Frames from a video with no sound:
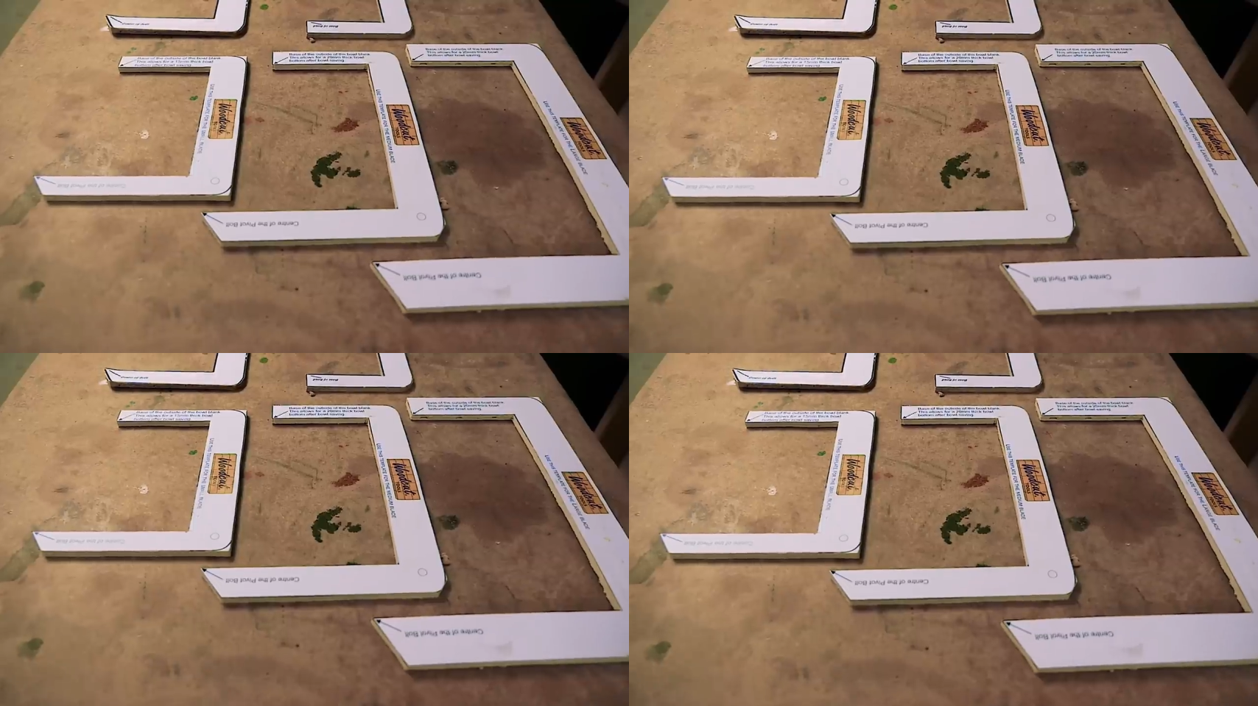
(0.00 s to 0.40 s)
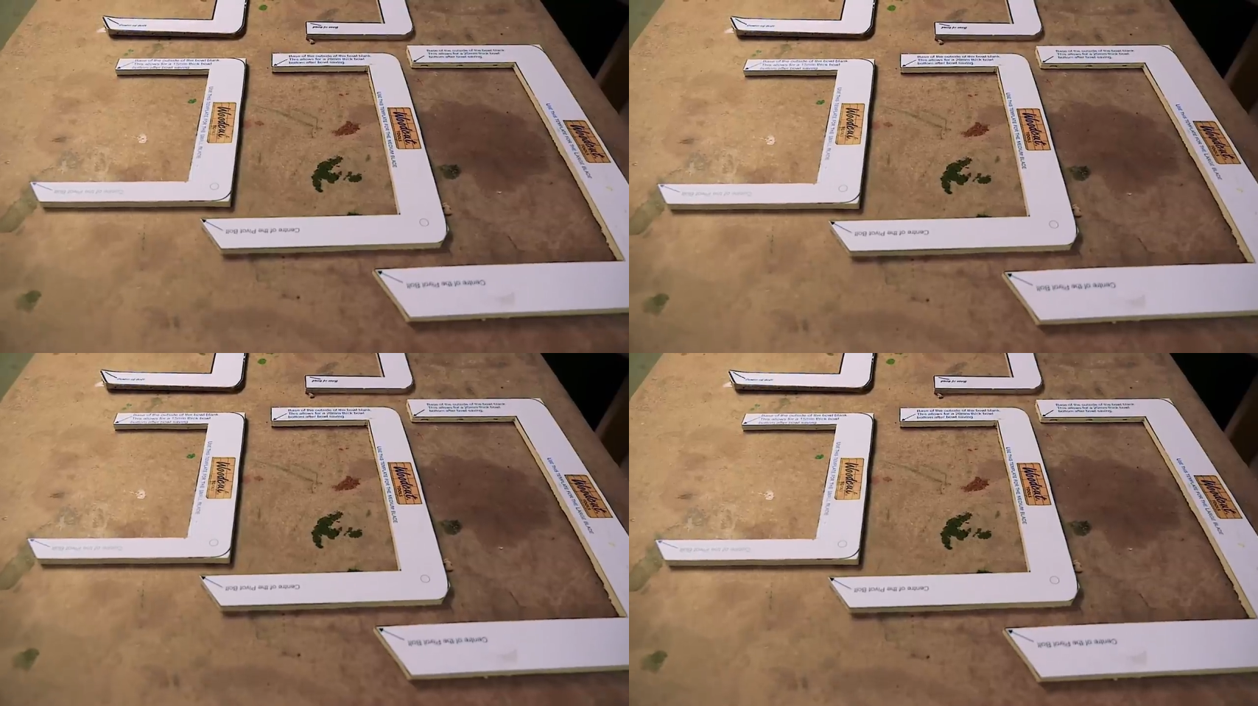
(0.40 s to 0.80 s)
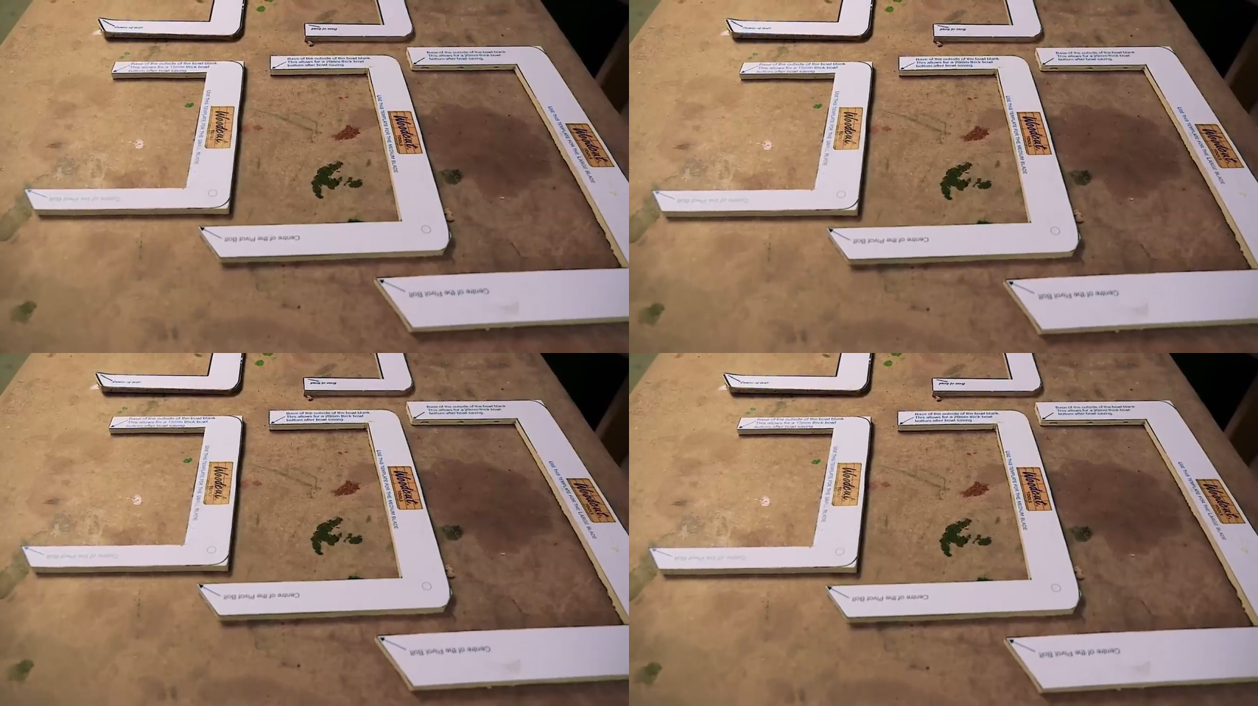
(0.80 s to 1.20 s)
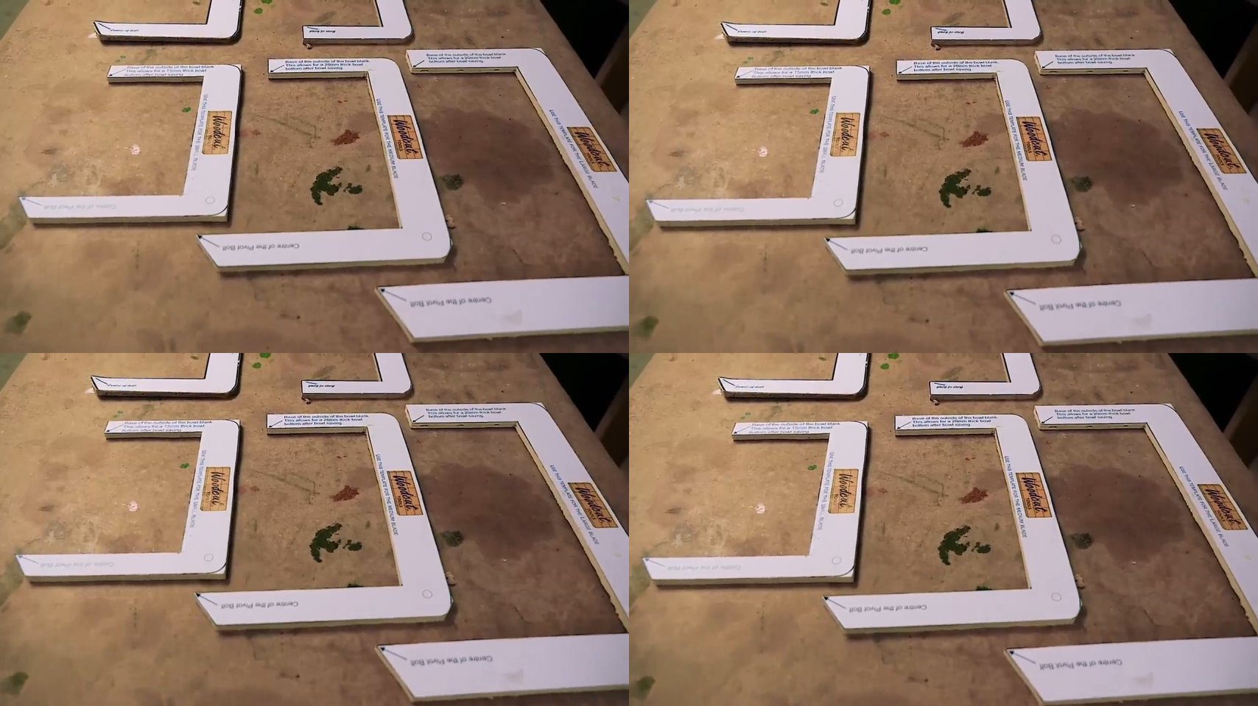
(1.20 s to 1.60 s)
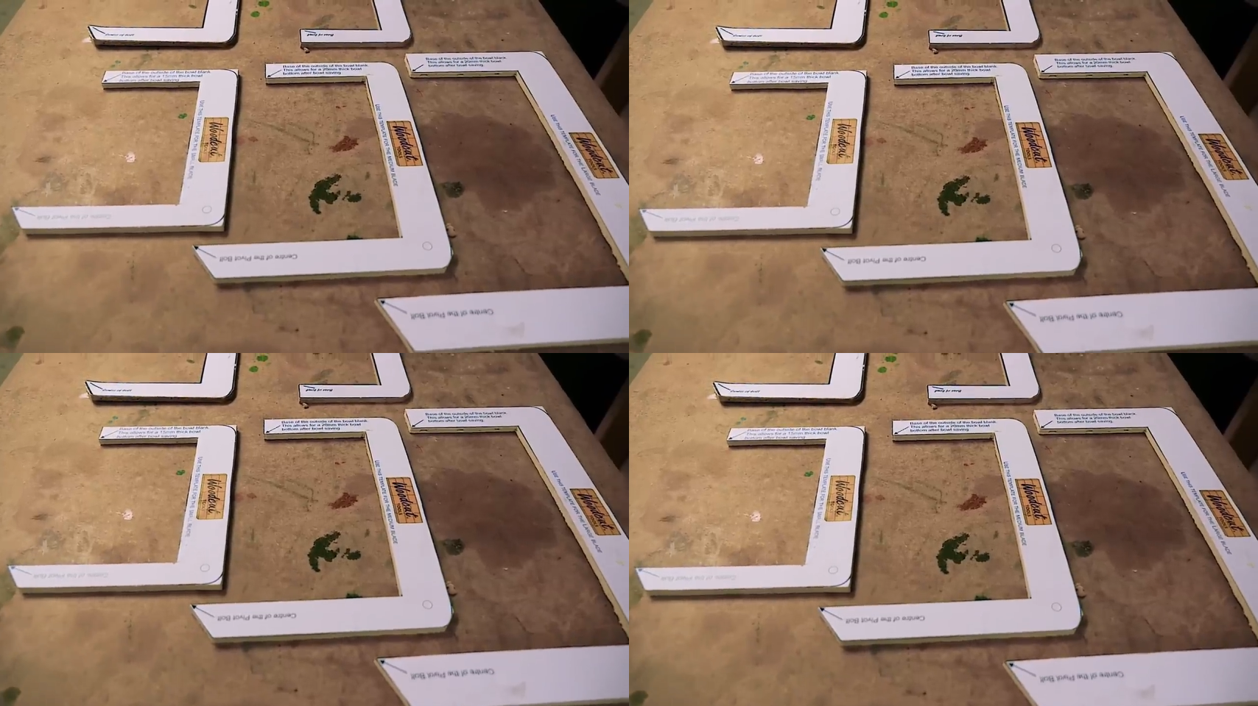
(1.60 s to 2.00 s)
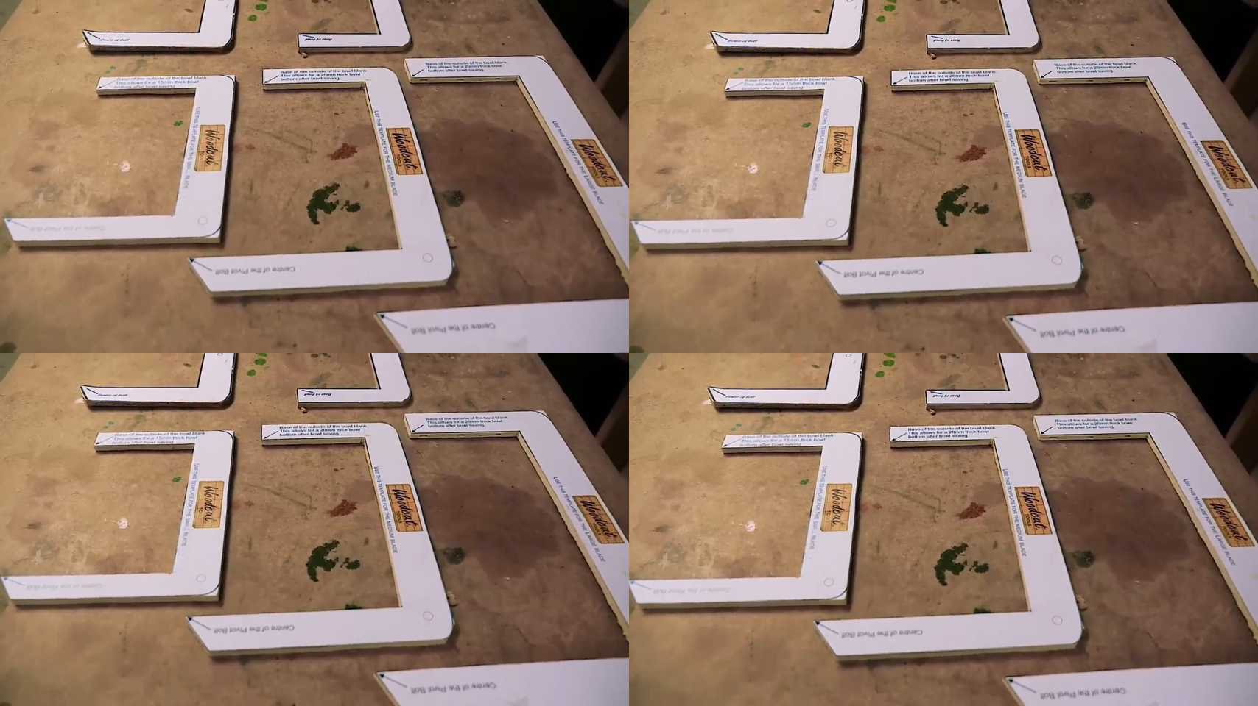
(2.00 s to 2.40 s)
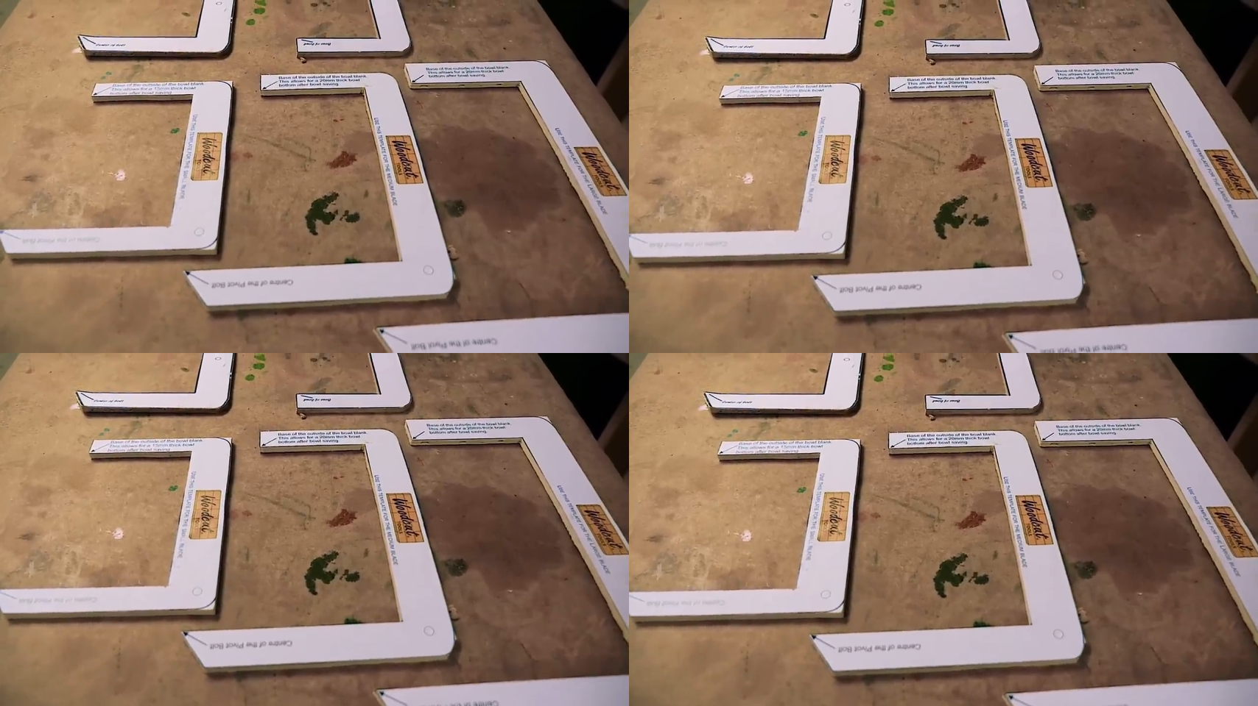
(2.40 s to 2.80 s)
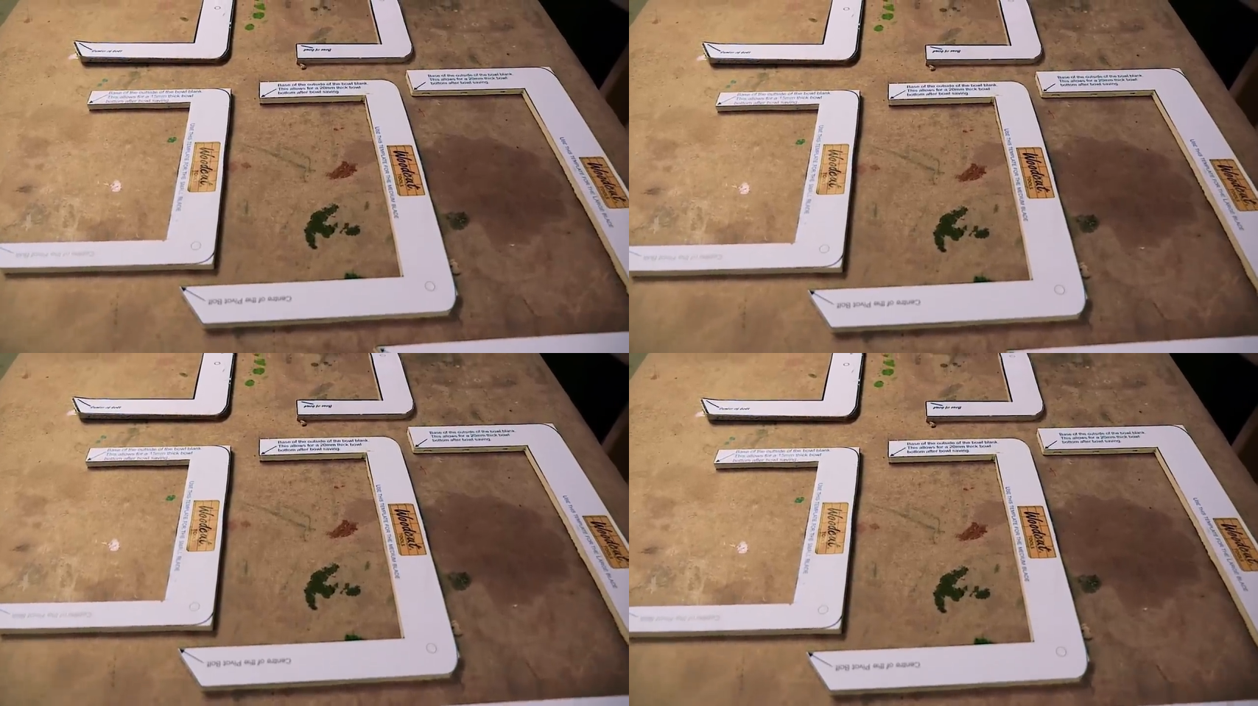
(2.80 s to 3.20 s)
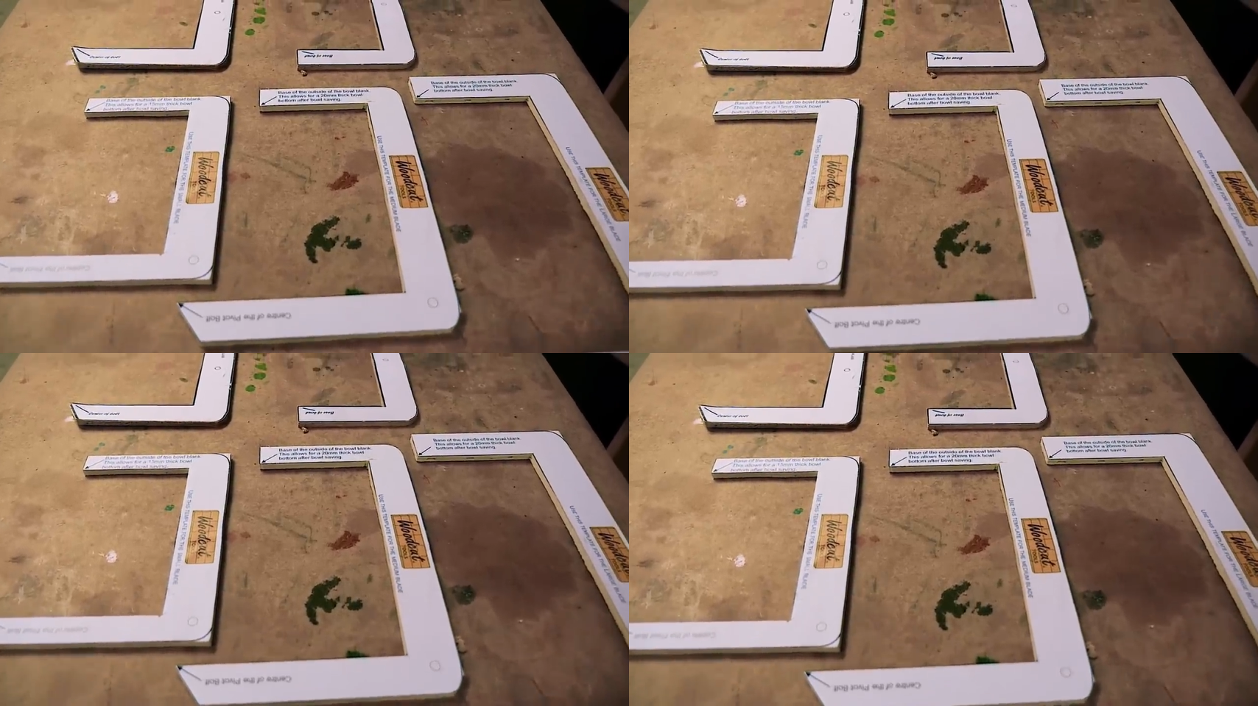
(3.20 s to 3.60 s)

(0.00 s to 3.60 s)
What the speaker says: (no speaker visible)